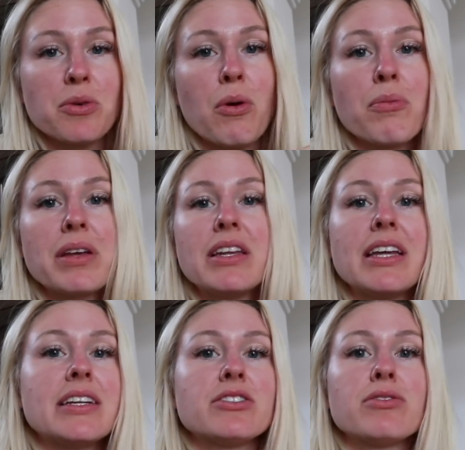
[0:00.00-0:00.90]
You won't be
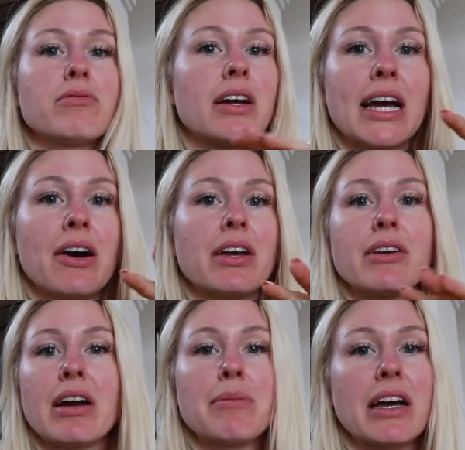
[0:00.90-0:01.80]
needing to run out
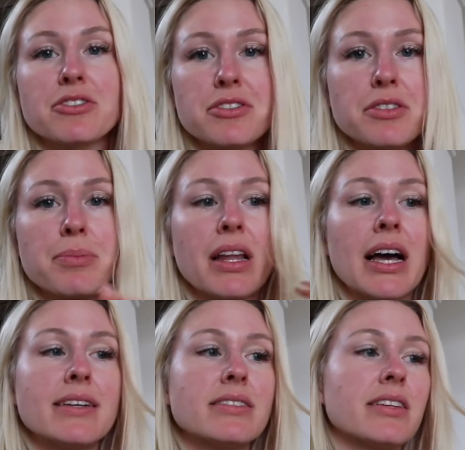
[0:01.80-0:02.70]
and grab extra supplies.